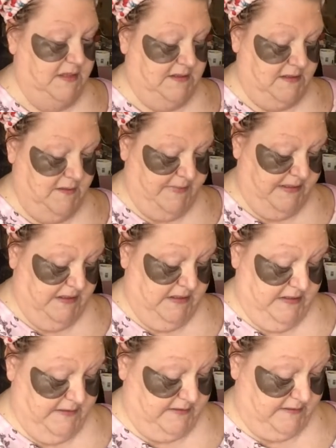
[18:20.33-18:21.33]
that's going to be
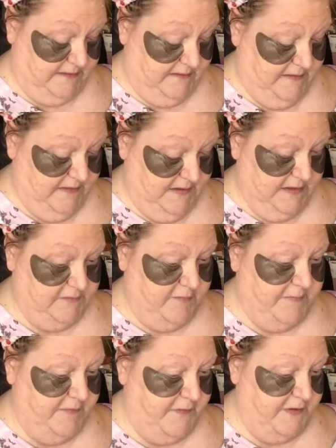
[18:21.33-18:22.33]
nice. It's
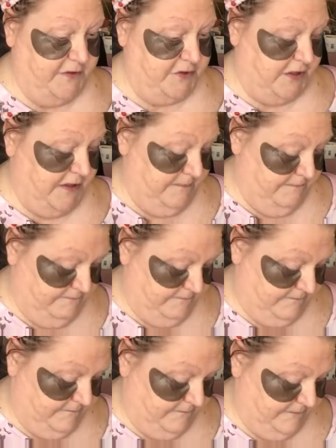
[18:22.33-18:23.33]
from the face shop.
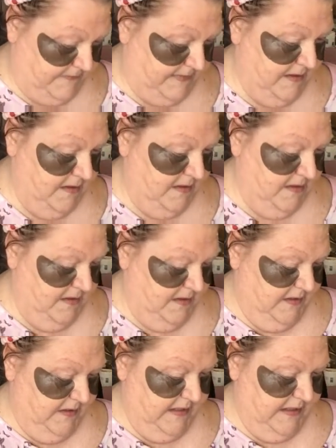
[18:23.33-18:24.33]

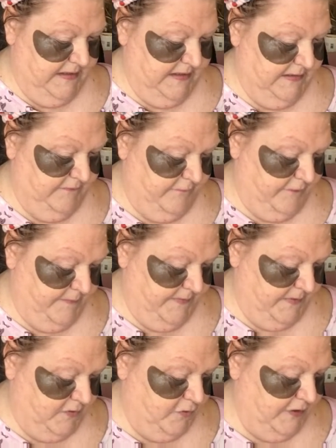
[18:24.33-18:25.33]
And then from
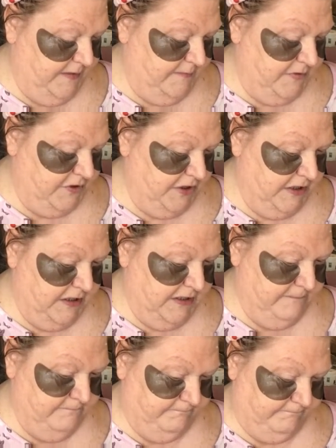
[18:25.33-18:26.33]
the cream
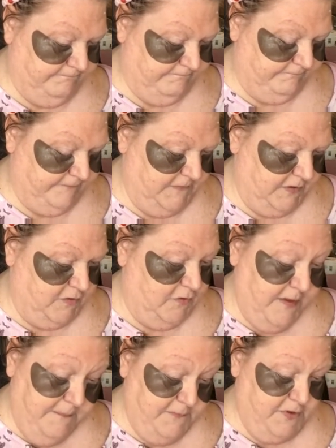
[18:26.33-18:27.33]
shop, the
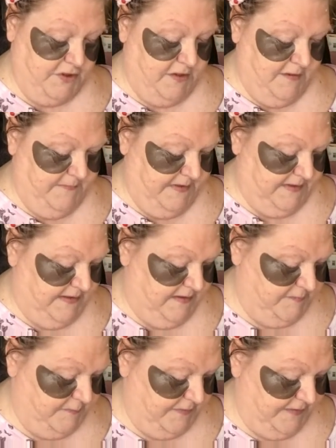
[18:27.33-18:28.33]
creme shop, that's how
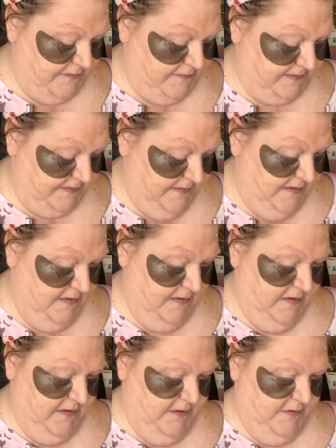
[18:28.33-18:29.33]
it's pronounced,
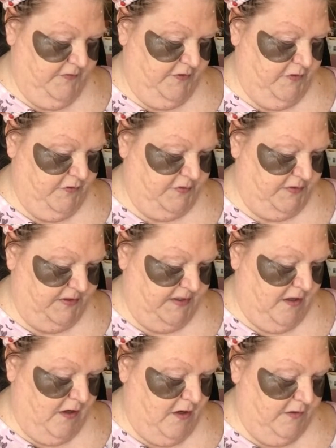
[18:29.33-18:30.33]
there's the
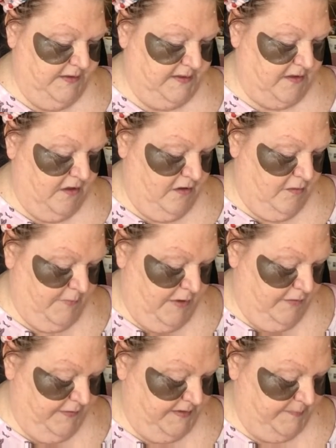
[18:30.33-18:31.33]
All Is Calm,
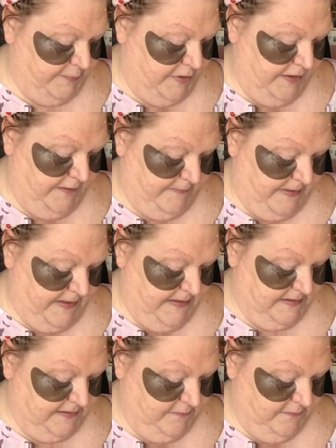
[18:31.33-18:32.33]
All Is Bright
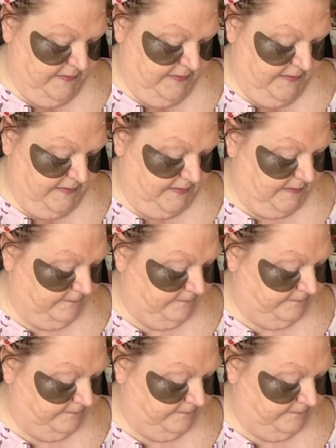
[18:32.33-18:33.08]
mask with